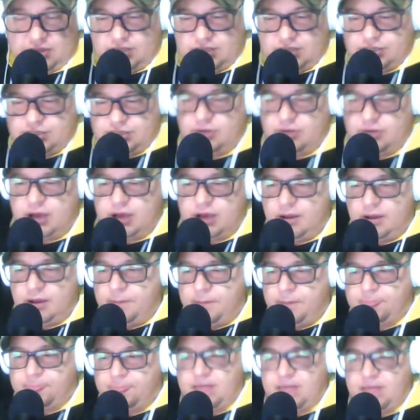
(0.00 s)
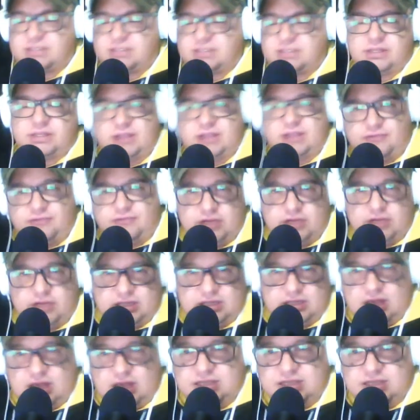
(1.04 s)
So that's a
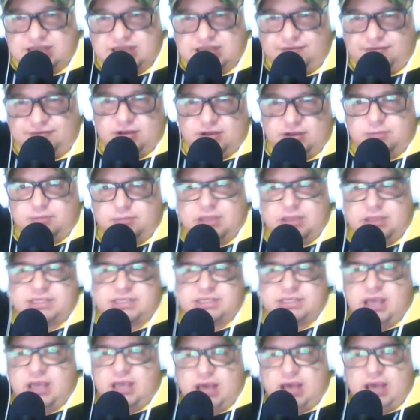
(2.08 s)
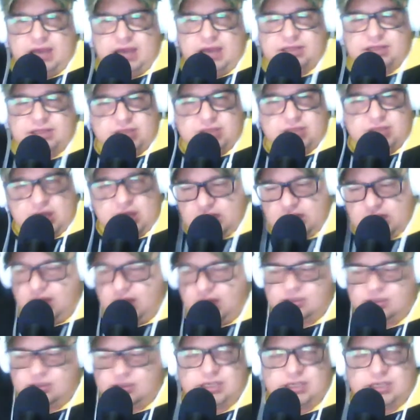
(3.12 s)
definite plus, and it
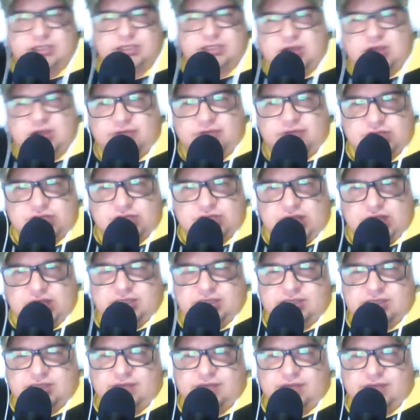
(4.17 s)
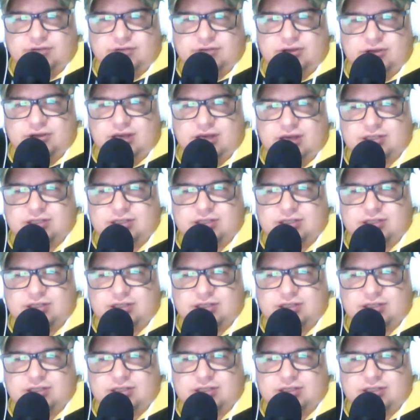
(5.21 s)
allows us to have a chat and stuff to you guys.